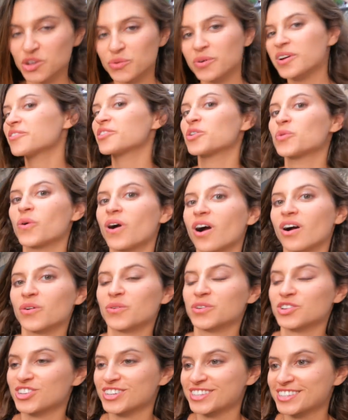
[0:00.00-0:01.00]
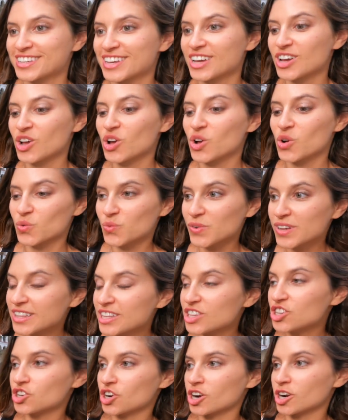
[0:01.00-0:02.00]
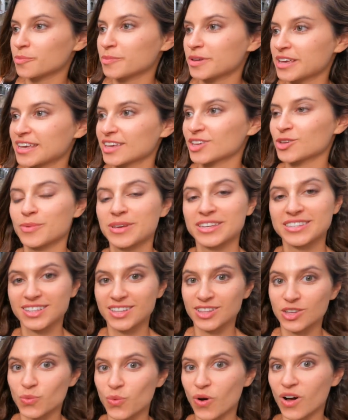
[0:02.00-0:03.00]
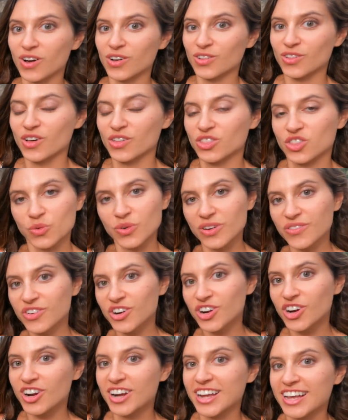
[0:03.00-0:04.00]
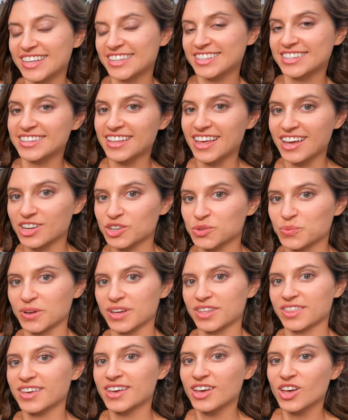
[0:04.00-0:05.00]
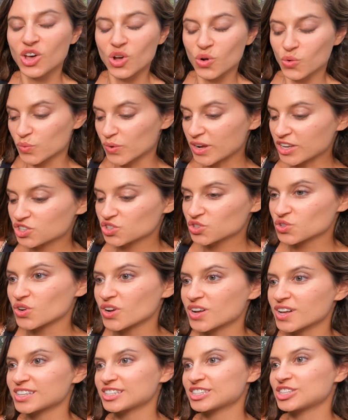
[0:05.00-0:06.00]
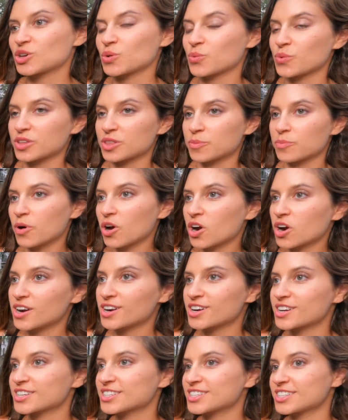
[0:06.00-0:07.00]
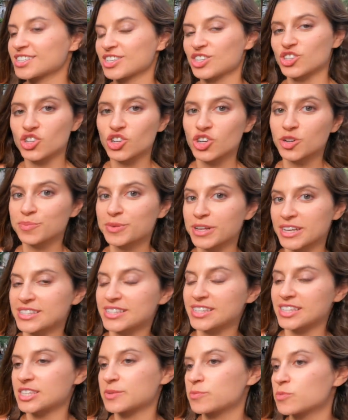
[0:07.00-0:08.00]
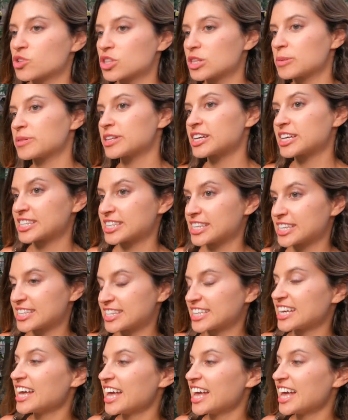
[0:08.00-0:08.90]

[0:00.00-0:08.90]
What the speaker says: the river walk, which is really charming. You basically walk along the river. It's lined with restaurants, with bars, dessert places, smoothie places,